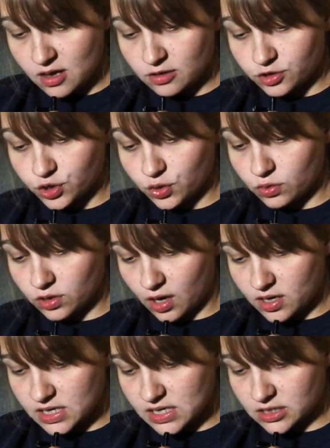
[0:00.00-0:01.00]
Doon thought
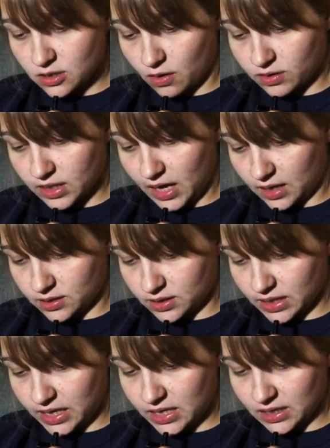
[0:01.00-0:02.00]
he saw the
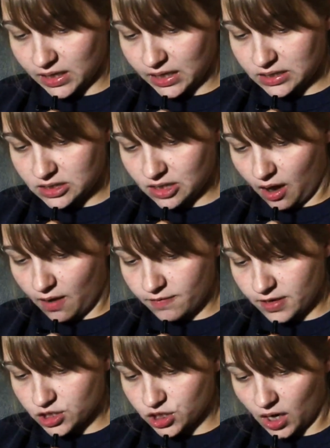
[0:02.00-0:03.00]
candlelight glance off a
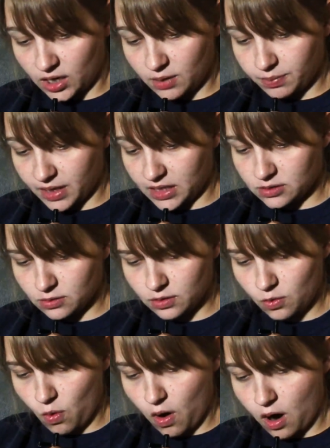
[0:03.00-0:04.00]
shiny place on the
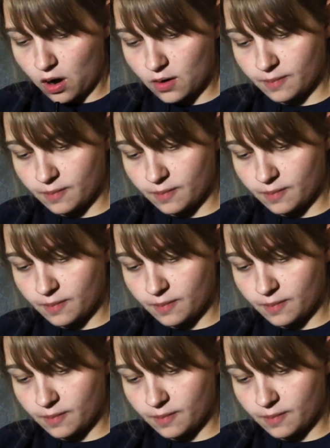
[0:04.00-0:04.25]
wall.